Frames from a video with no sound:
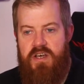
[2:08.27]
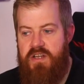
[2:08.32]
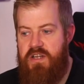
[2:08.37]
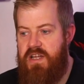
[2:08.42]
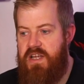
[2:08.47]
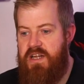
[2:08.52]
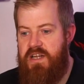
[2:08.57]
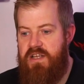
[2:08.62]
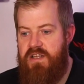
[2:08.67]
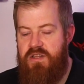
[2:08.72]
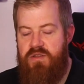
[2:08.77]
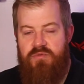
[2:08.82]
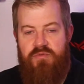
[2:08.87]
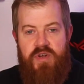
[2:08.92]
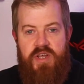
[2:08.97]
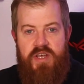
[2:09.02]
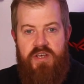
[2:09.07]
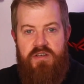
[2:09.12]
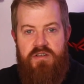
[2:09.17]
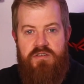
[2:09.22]
nearly
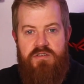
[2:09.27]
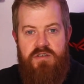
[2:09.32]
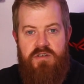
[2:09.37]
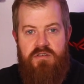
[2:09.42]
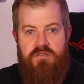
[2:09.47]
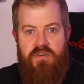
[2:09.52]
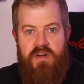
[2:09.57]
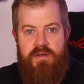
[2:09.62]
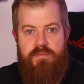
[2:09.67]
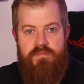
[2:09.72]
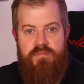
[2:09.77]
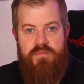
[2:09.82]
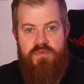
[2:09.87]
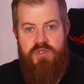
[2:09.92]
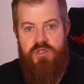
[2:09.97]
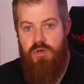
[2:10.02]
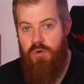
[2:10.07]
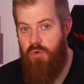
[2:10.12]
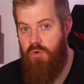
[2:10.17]
300 grams